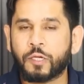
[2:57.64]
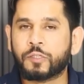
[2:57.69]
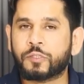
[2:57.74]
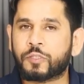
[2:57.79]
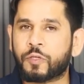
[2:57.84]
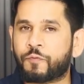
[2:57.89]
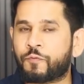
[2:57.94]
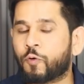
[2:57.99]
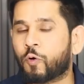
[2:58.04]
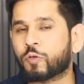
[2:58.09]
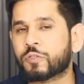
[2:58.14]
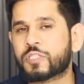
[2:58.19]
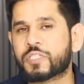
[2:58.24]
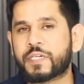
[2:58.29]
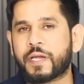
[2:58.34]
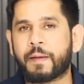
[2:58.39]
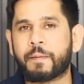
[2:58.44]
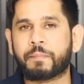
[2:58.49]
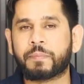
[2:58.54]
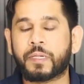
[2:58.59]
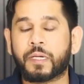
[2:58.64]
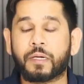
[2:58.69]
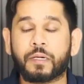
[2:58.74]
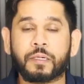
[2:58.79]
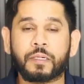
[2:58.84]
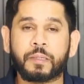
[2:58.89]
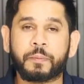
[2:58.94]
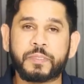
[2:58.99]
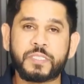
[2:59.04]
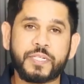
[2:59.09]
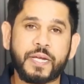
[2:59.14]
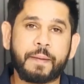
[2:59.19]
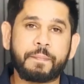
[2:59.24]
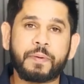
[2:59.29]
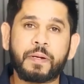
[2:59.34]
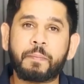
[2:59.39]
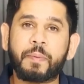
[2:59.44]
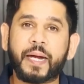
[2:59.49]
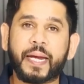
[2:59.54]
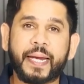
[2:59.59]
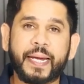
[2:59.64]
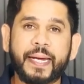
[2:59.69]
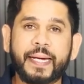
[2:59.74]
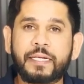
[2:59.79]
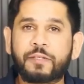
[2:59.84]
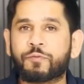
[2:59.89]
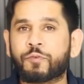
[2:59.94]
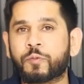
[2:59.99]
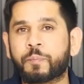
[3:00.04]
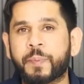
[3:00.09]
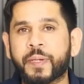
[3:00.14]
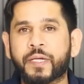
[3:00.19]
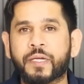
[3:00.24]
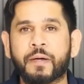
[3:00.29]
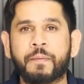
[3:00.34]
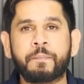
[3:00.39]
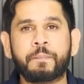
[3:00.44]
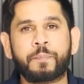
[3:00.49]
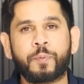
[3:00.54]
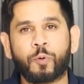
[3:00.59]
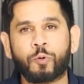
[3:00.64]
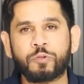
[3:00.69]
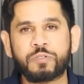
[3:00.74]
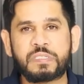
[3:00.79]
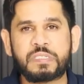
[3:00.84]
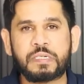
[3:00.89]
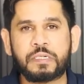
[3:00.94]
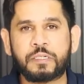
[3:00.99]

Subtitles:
The fourth step number 8 would be compose the